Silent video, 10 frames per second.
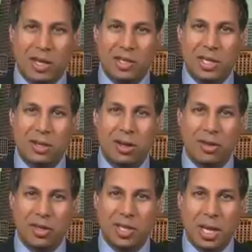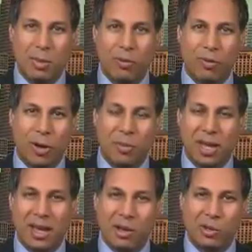deal on the table from the
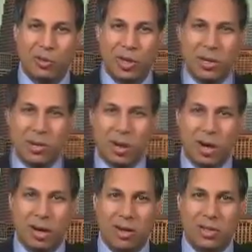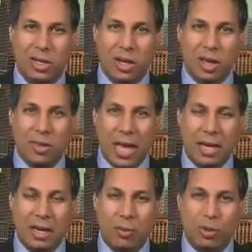House Freedom Caucus that
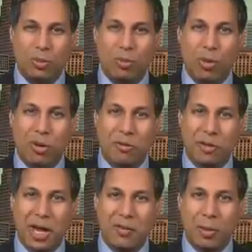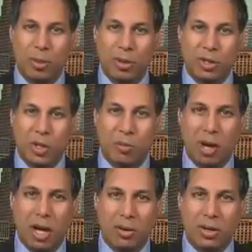was more favorable to the
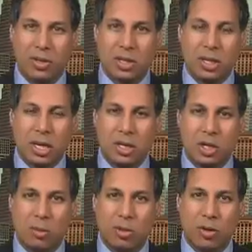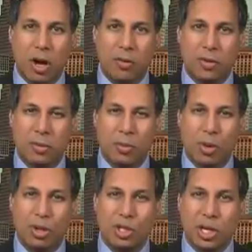moderates in terms of offering
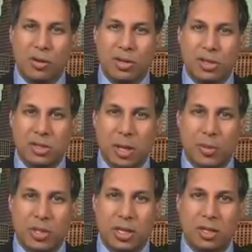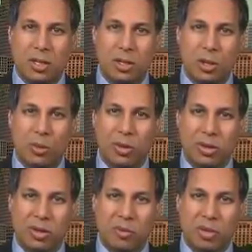more generous subsidies to
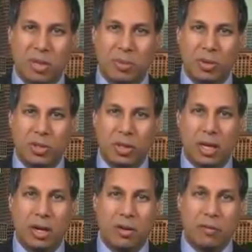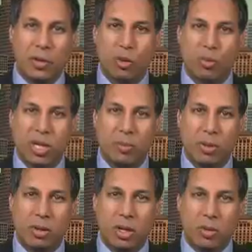lower-income people so that fewer
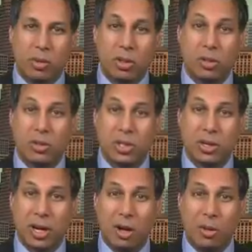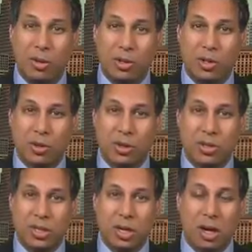people would lose their health
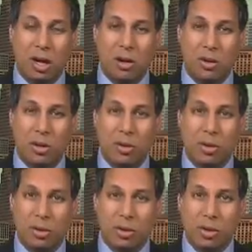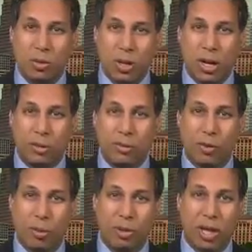insurance under the new health
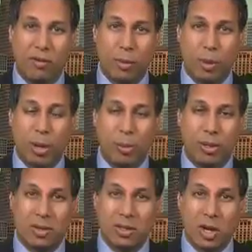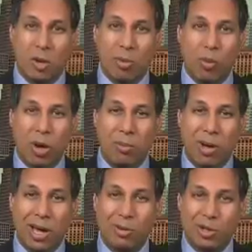reform plan from the Republicans. But what
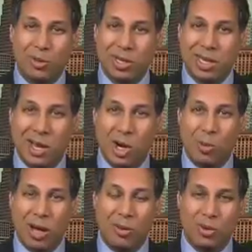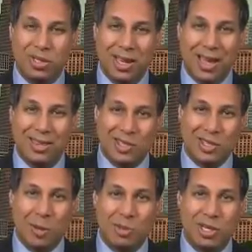moderates really cared about was not the
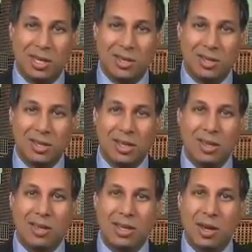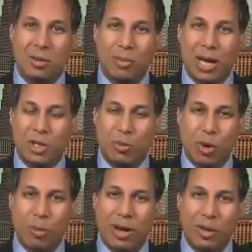subsidies. They cared much more
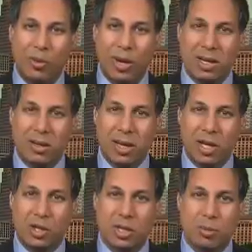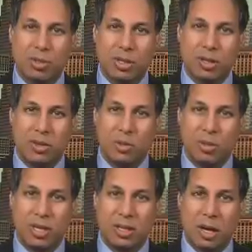about the regulations, particularly this
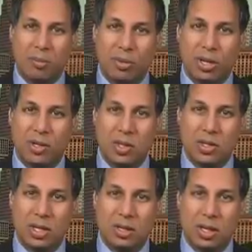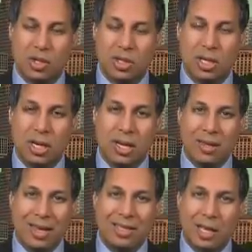piece on pre-existing conditions.
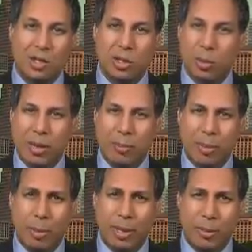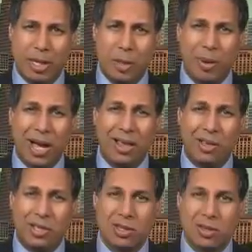That tells you a bit about the
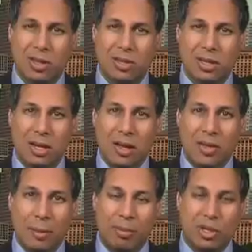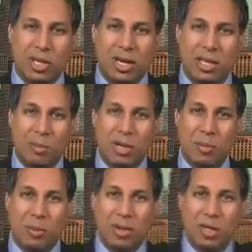politics of this, that protecting
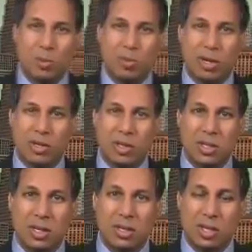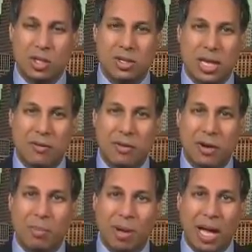people against pre-existing conditions, that
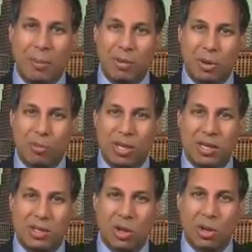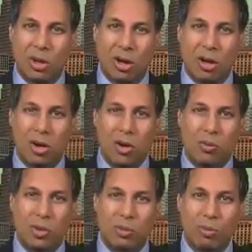very popular piece of the law,
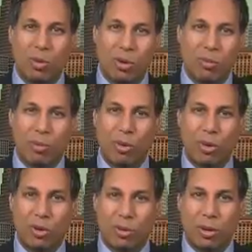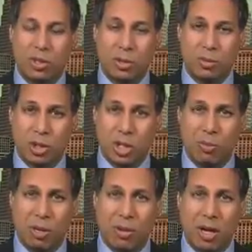was more important to
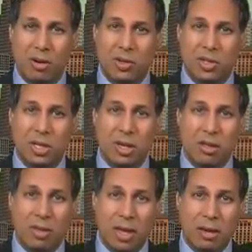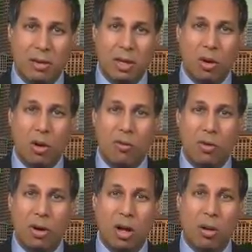GOP moderates than the
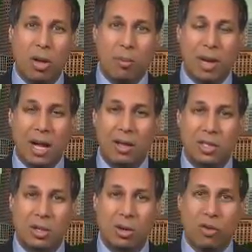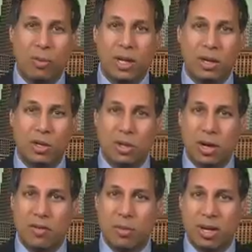overall policy goal of making sure that
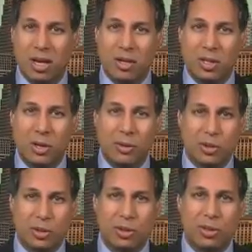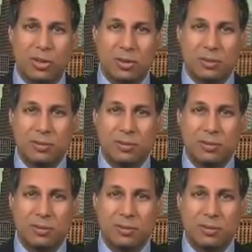everybody has health insurance.